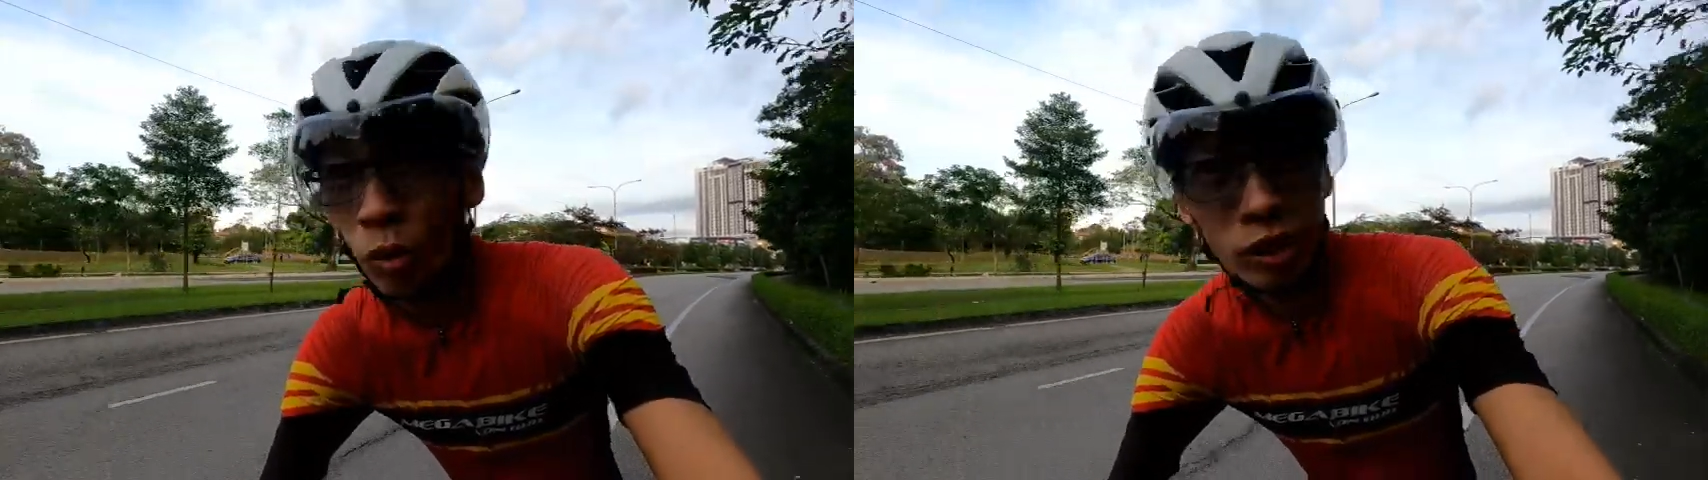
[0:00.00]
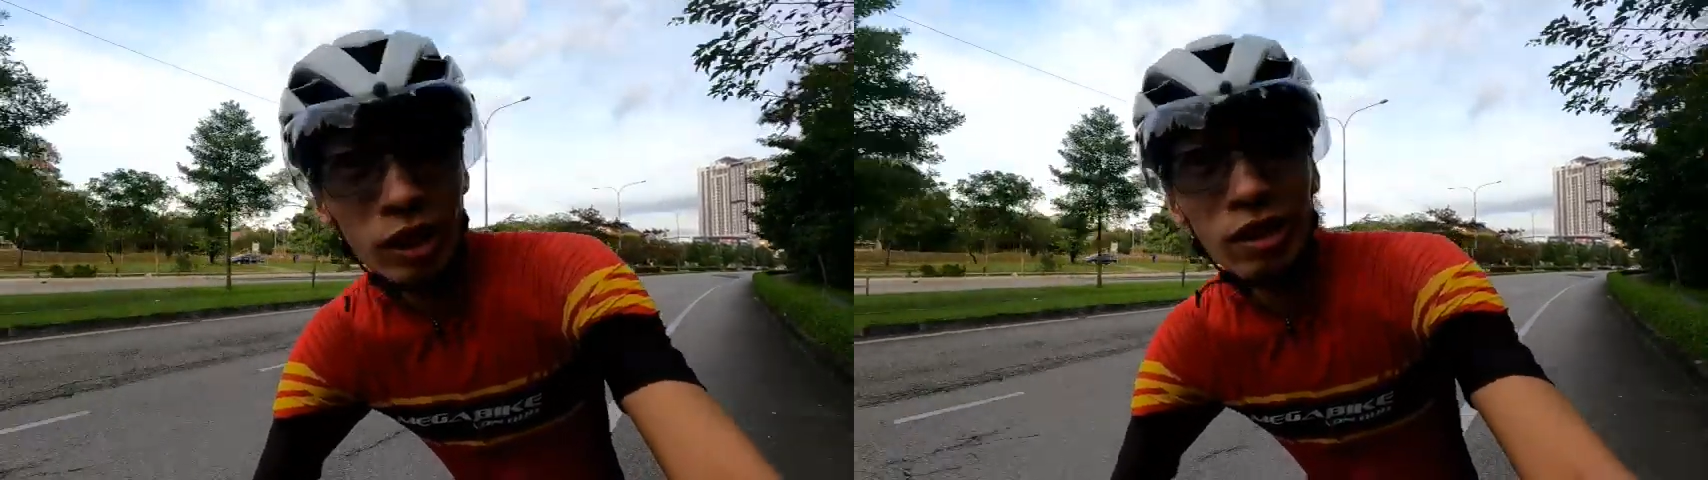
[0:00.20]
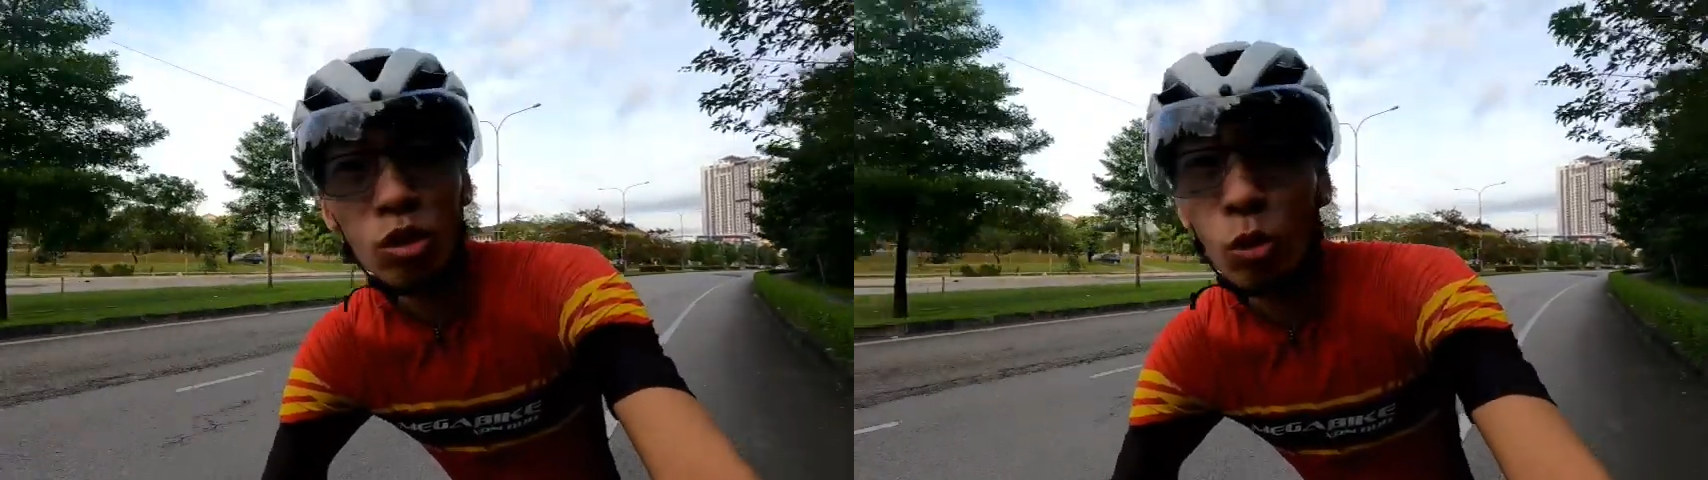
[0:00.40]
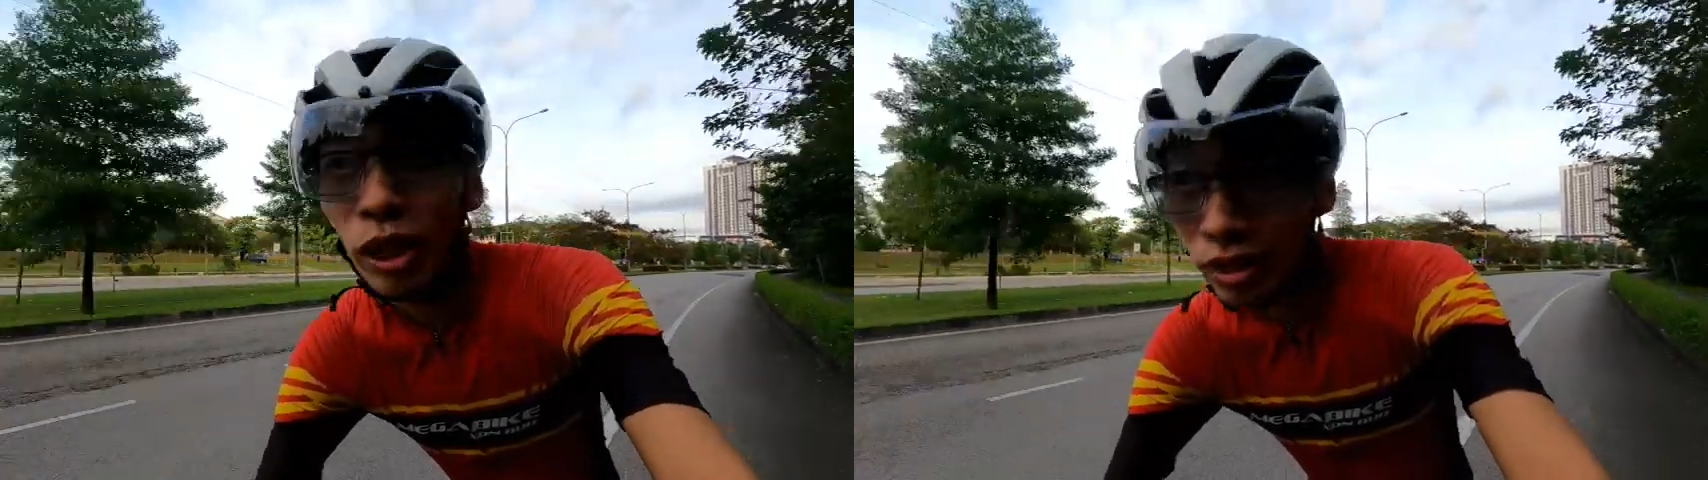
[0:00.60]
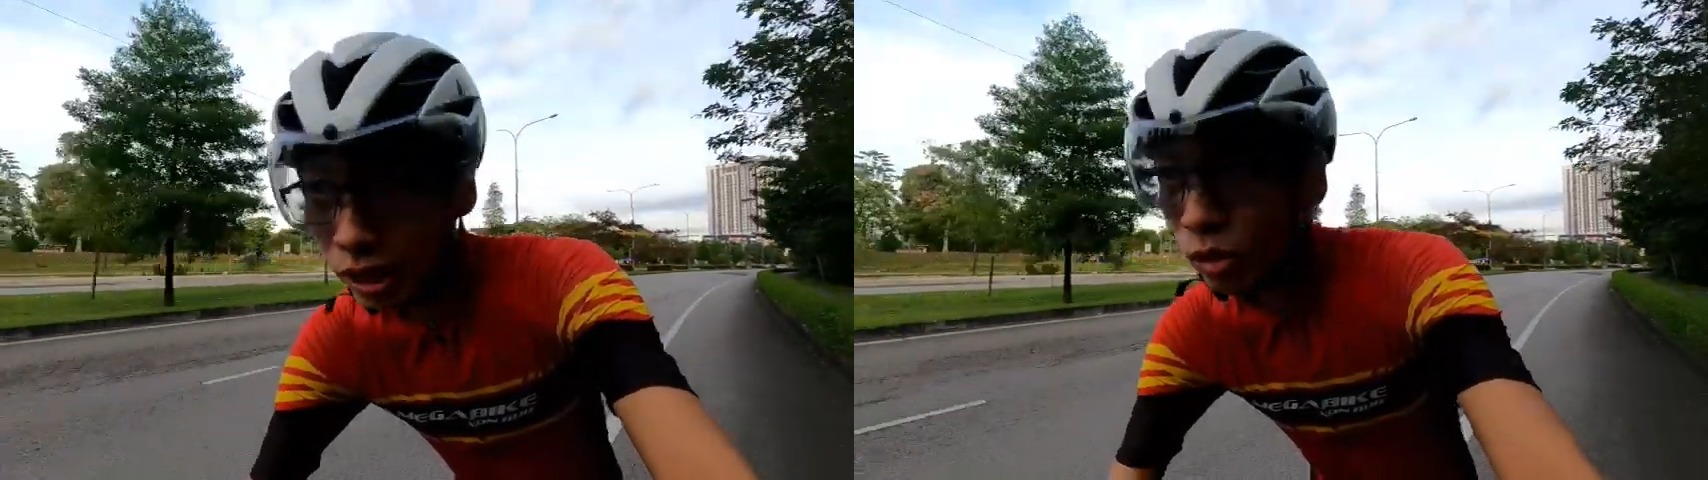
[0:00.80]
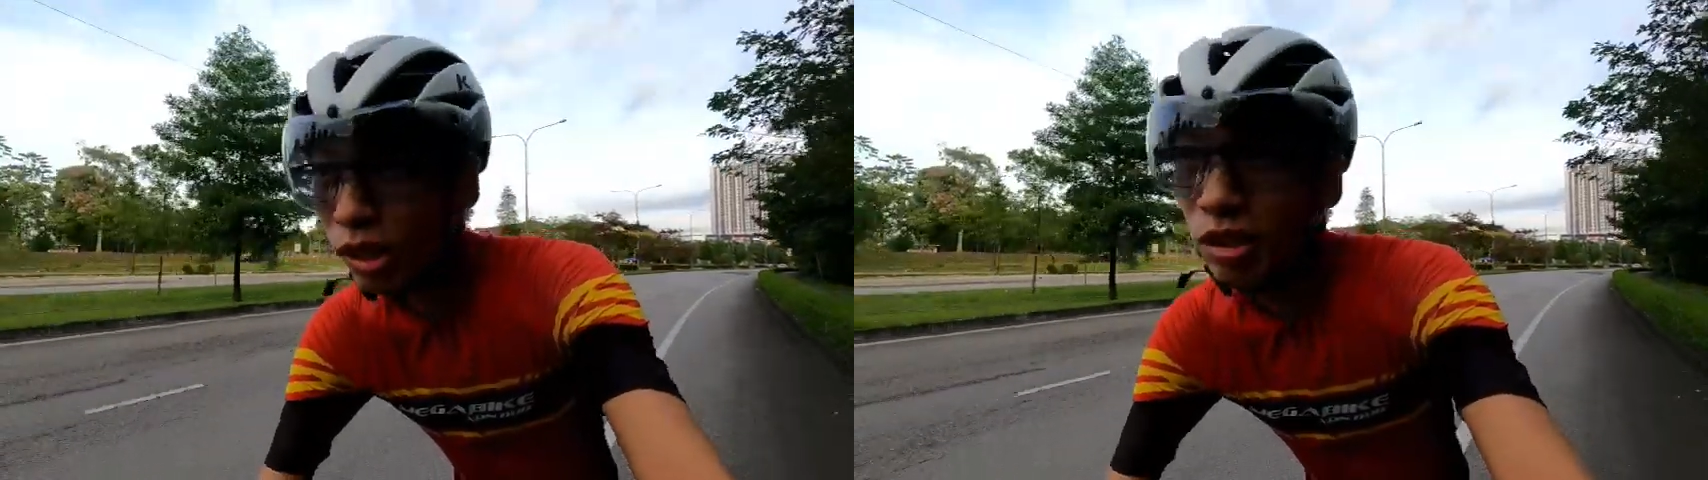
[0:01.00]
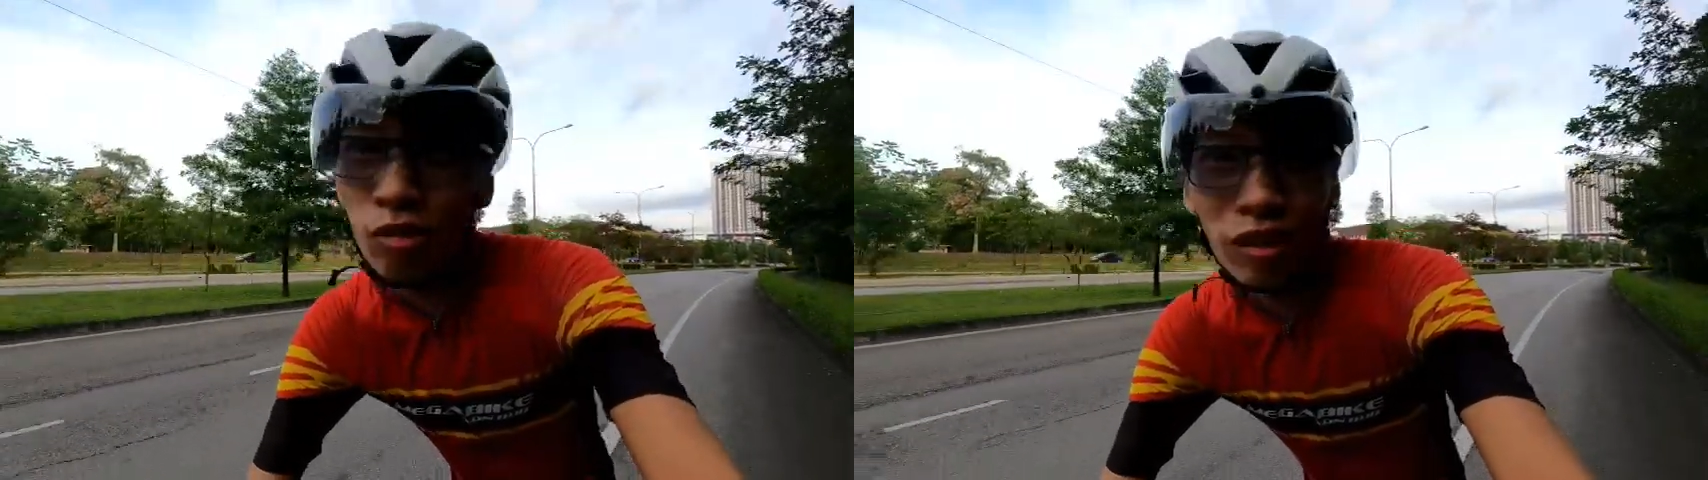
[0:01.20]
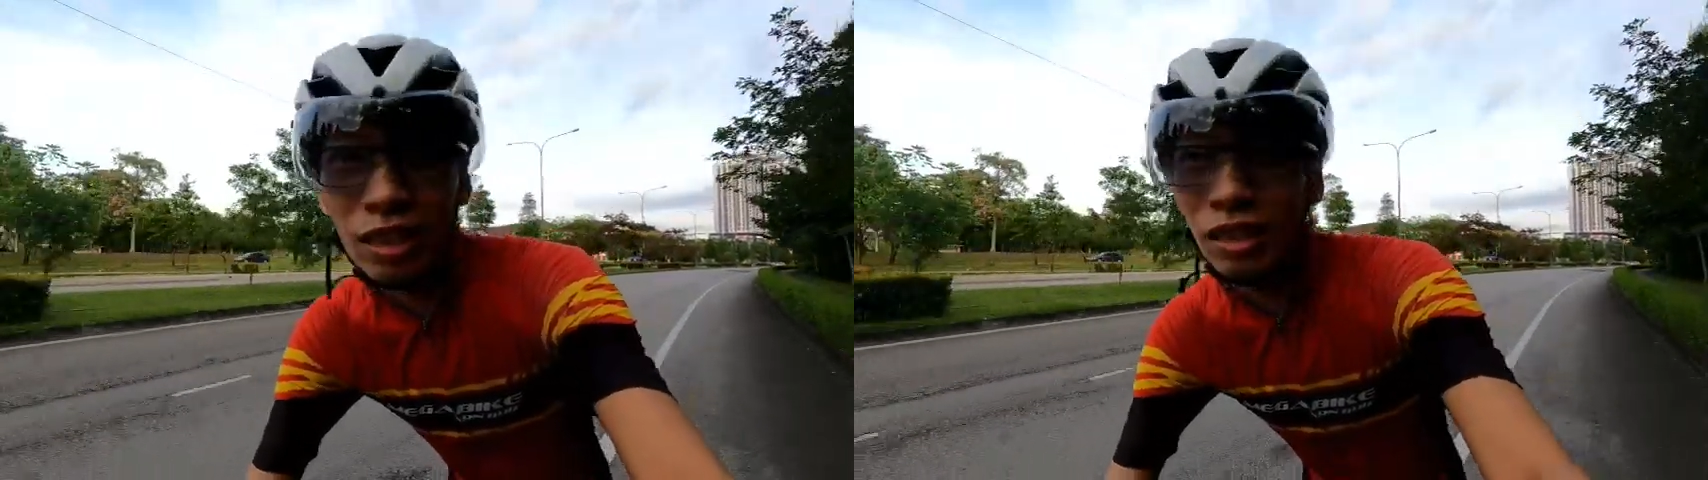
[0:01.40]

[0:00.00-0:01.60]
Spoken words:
which is the 2023